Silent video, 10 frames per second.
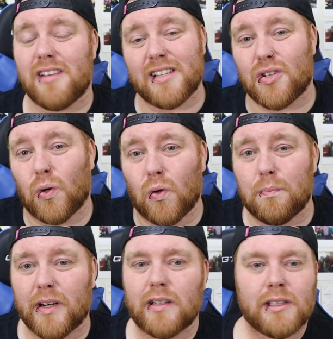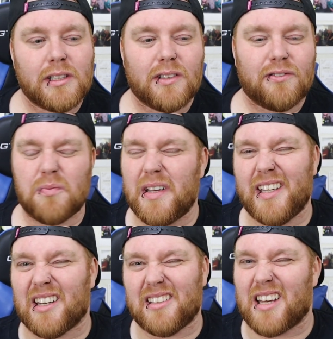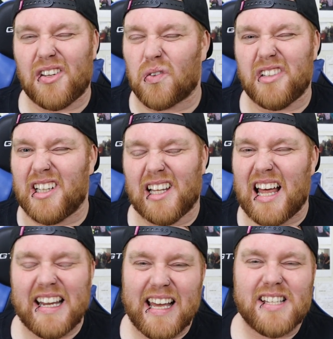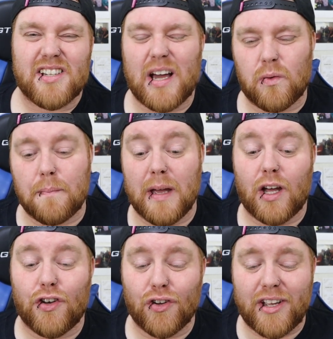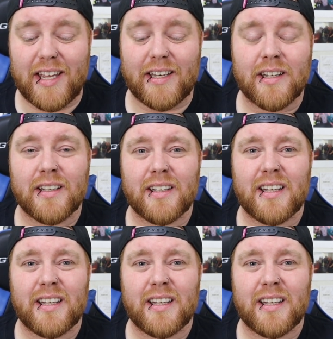That's cool. But for me, I don't really like that. So that was a bit annoying.